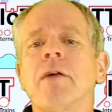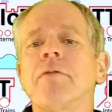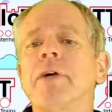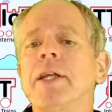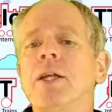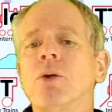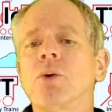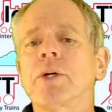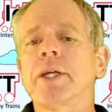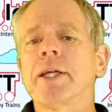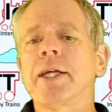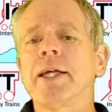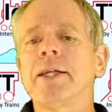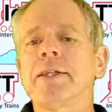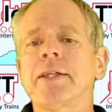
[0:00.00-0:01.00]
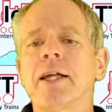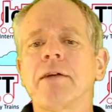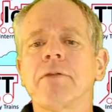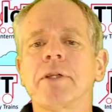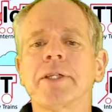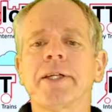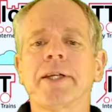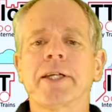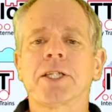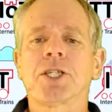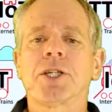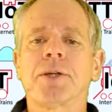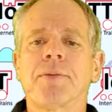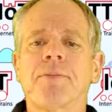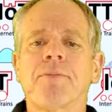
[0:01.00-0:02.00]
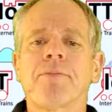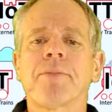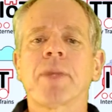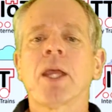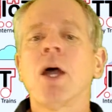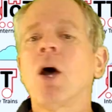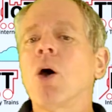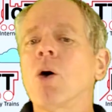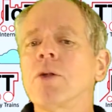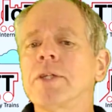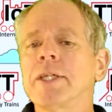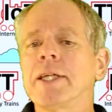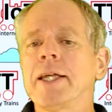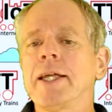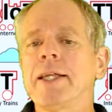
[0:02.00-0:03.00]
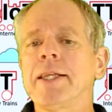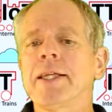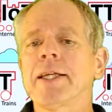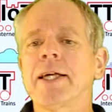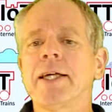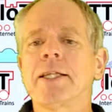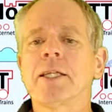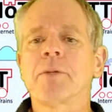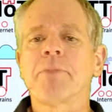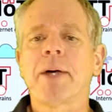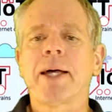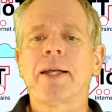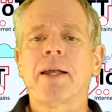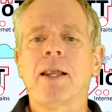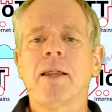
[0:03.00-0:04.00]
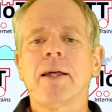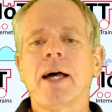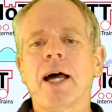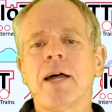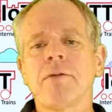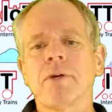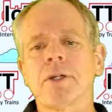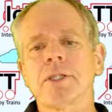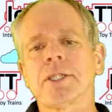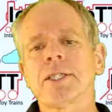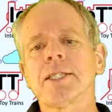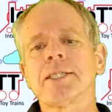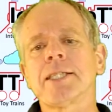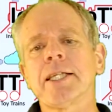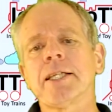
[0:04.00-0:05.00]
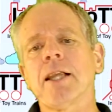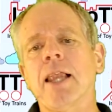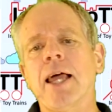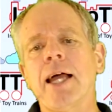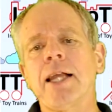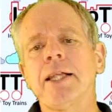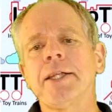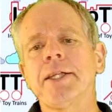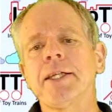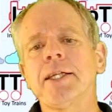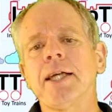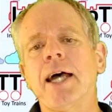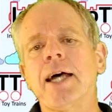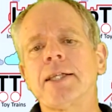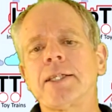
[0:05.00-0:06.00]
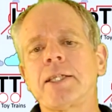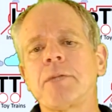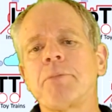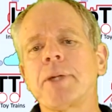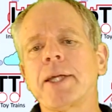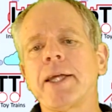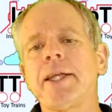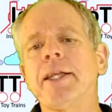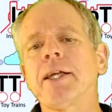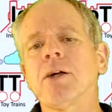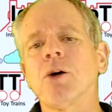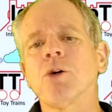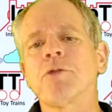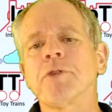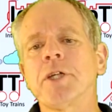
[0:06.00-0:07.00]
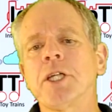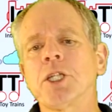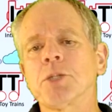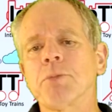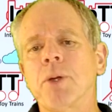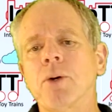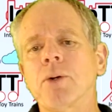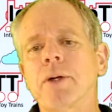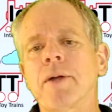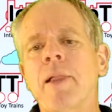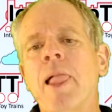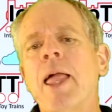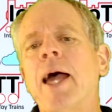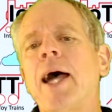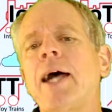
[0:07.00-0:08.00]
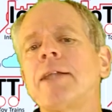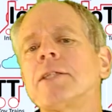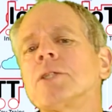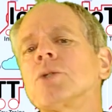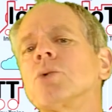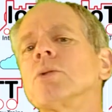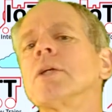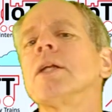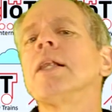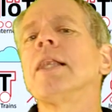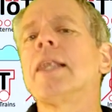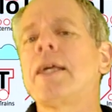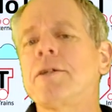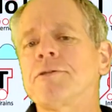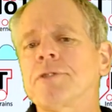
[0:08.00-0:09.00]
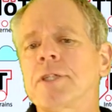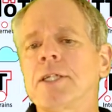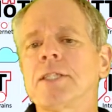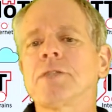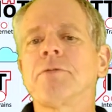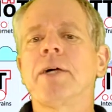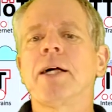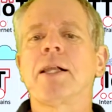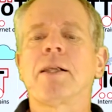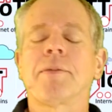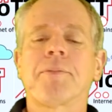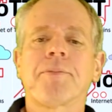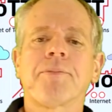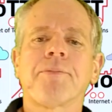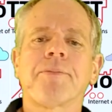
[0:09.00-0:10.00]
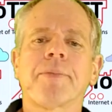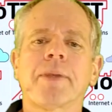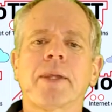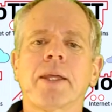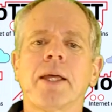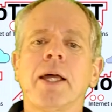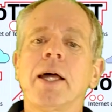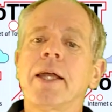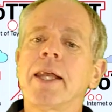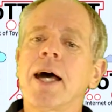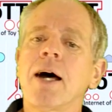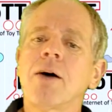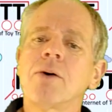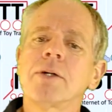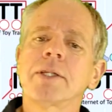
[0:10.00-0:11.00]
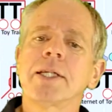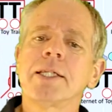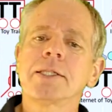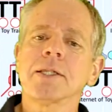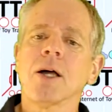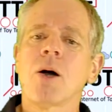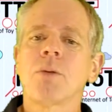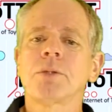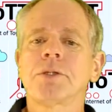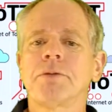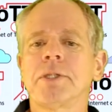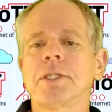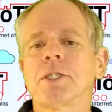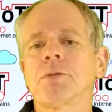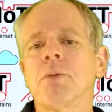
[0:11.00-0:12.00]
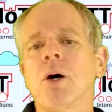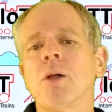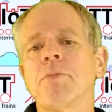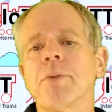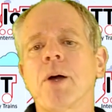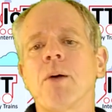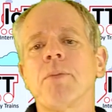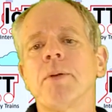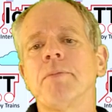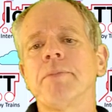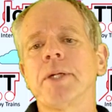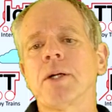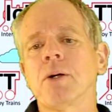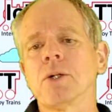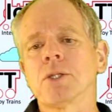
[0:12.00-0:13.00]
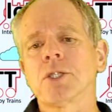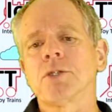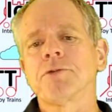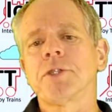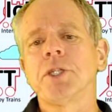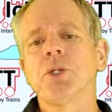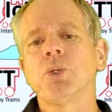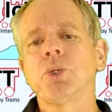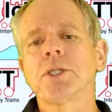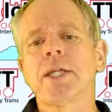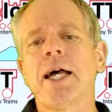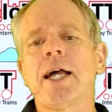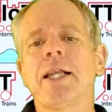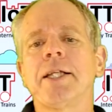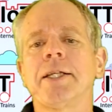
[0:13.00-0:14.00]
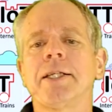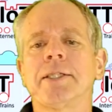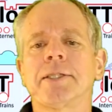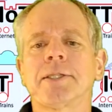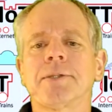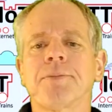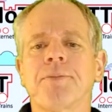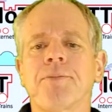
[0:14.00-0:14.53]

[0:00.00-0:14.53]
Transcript: when looking in travel direction. On the indicator panel, I want the signal L E D at the beginning of each block and to the left as well. Now, this comes with a small problem because of the used L E Ds.